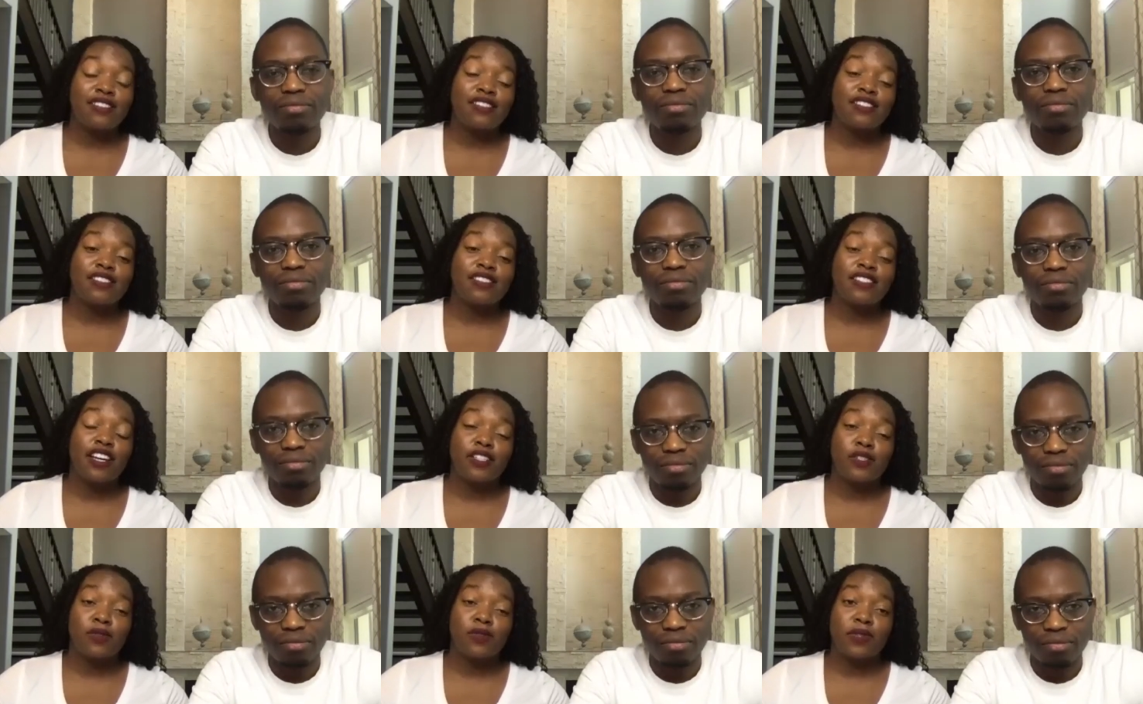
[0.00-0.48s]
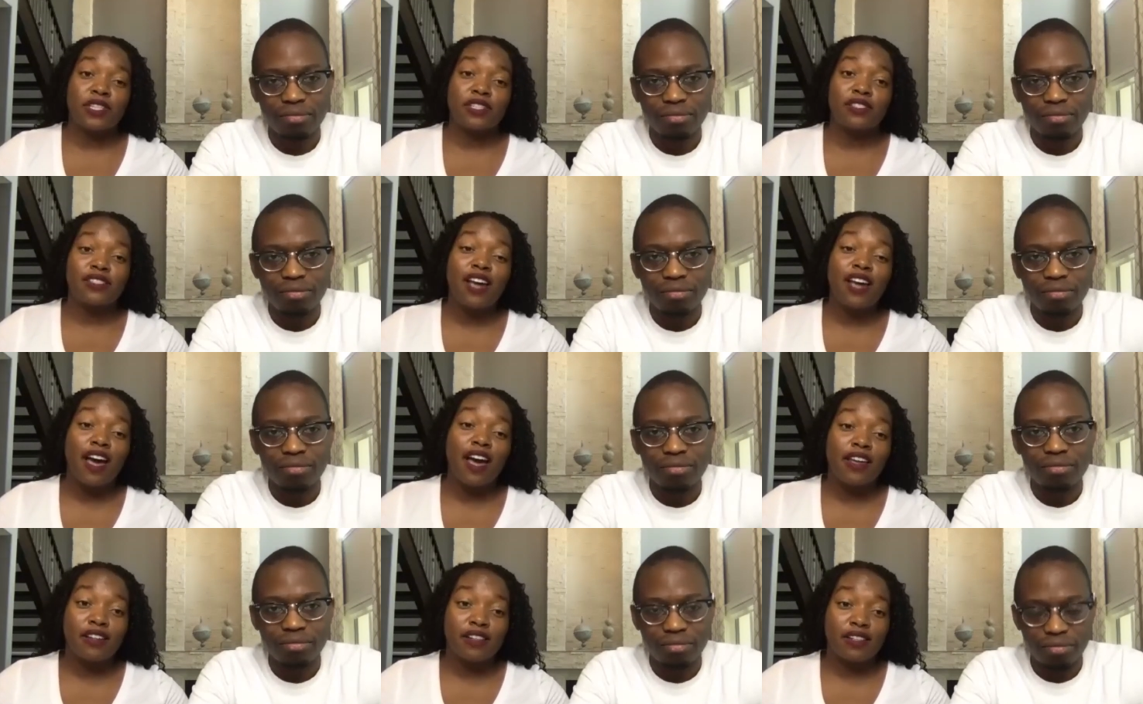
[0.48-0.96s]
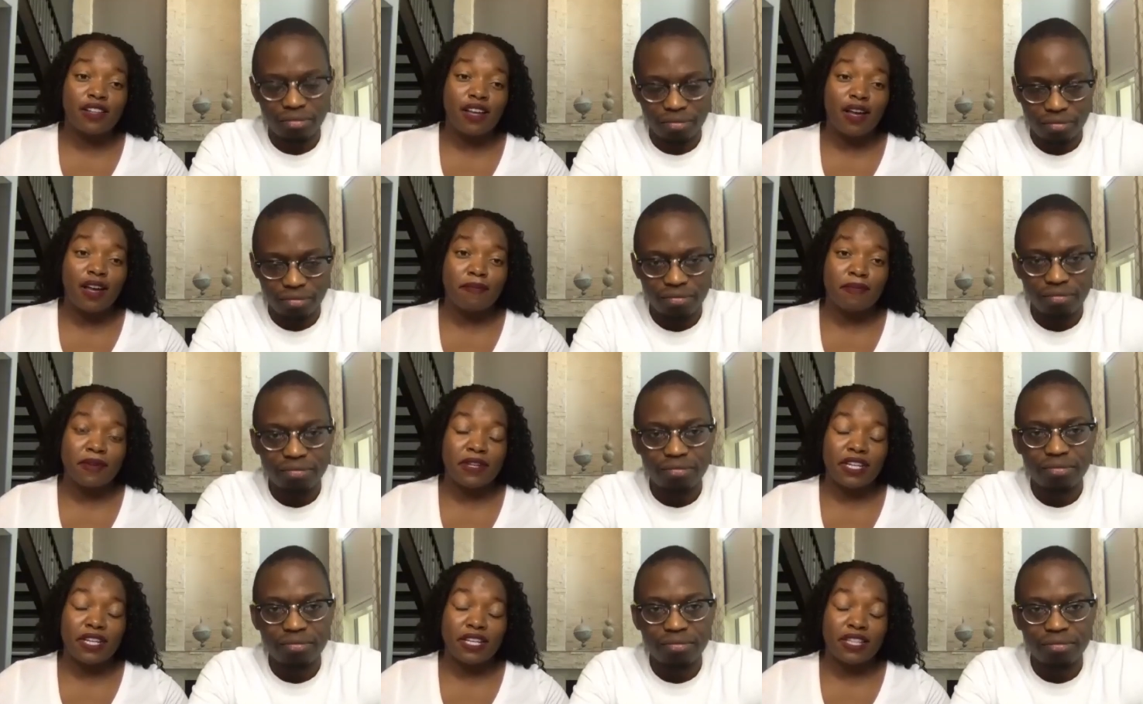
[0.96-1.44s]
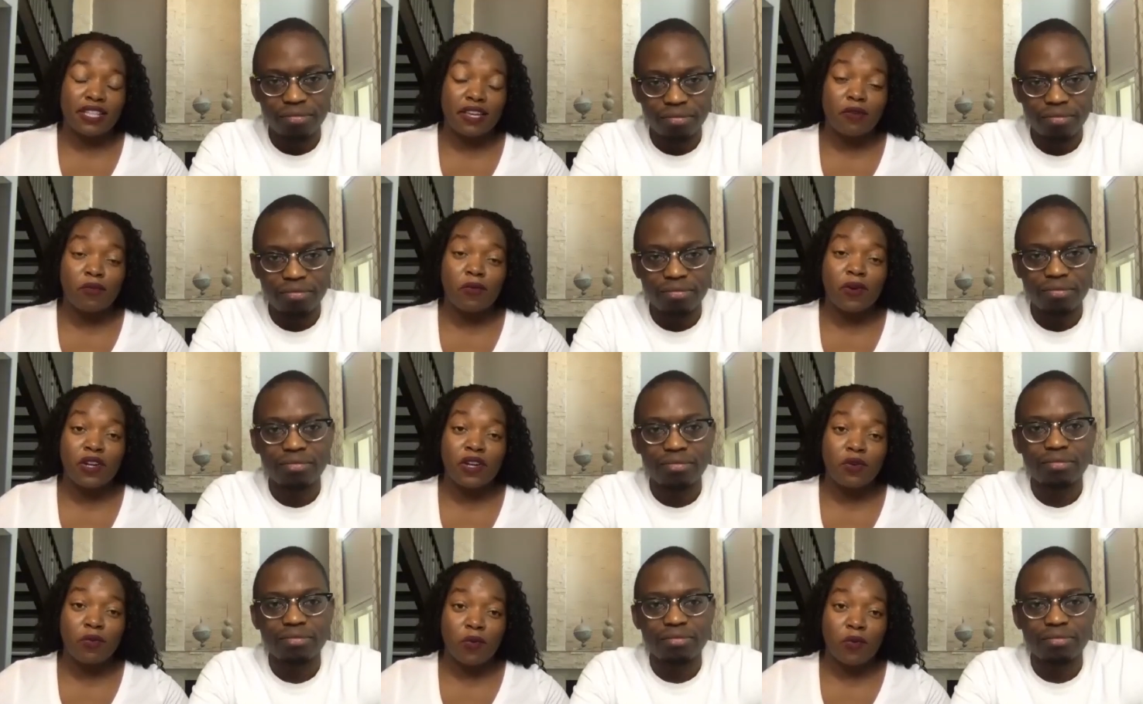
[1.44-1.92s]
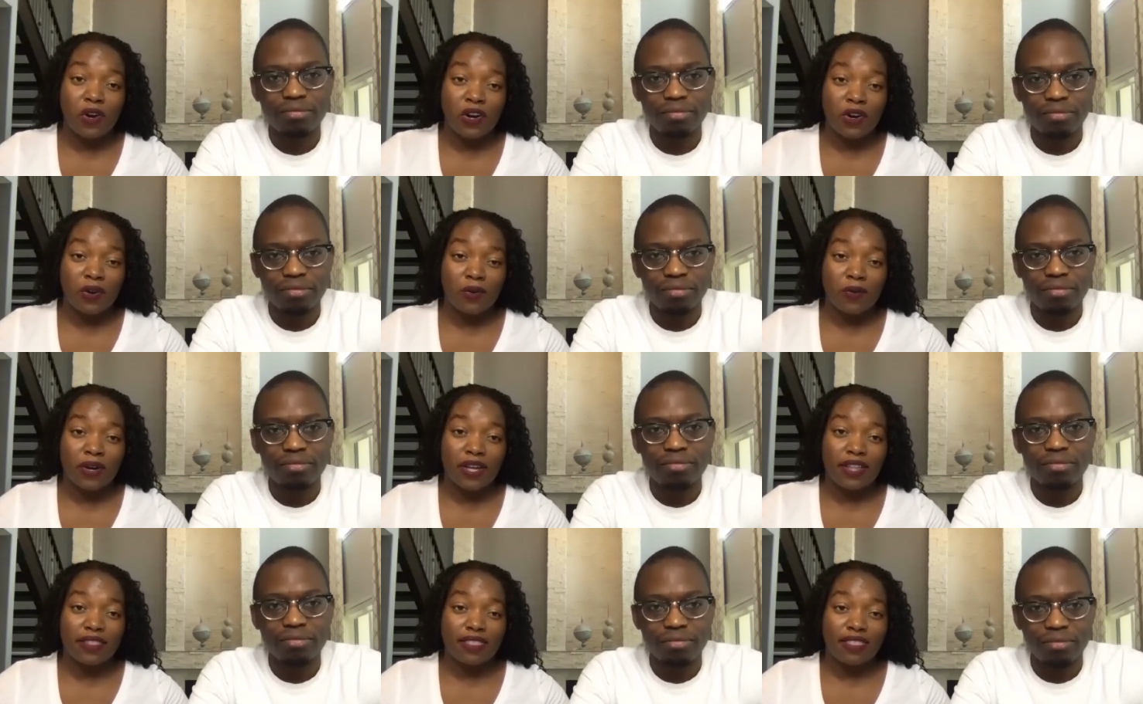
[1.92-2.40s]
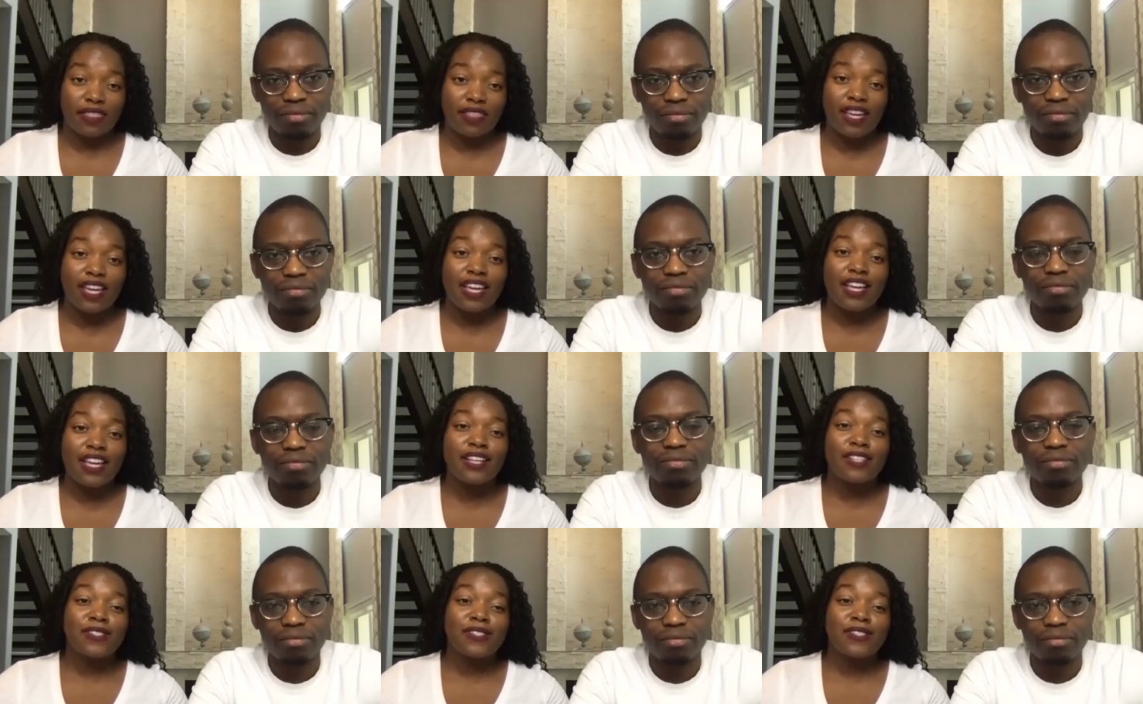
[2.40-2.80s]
Speaker 1: in touch with the title company they want to work with.